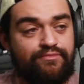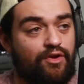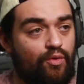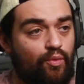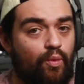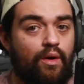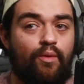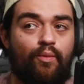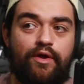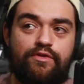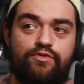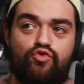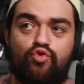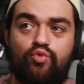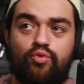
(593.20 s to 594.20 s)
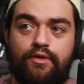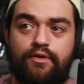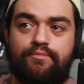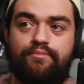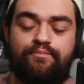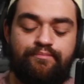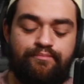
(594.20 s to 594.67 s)
what we're doing,
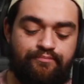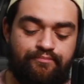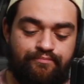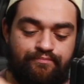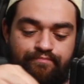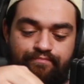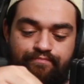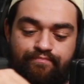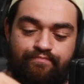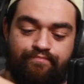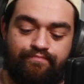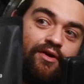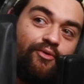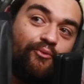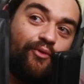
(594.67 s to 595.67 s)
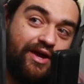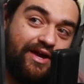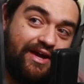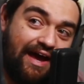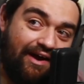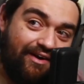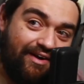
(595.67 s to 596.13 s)
we're
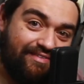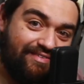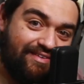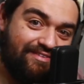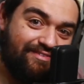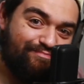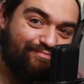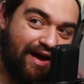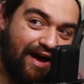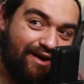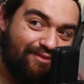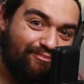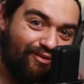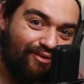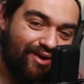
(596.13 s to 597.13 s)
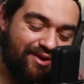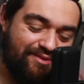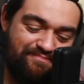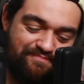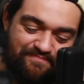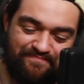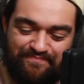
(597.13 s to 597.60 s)
carrying this bad boy.
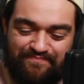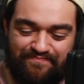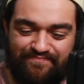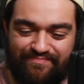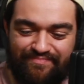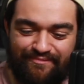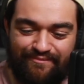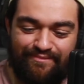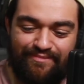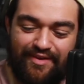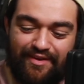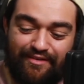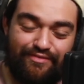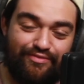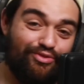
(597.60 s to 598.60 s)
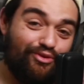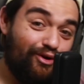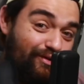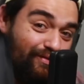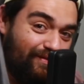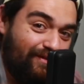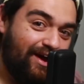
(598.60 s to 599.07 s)

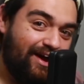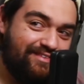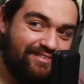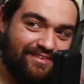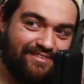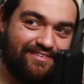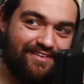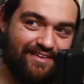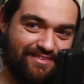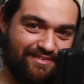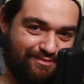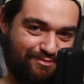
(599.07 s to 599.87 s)
Not like this, because this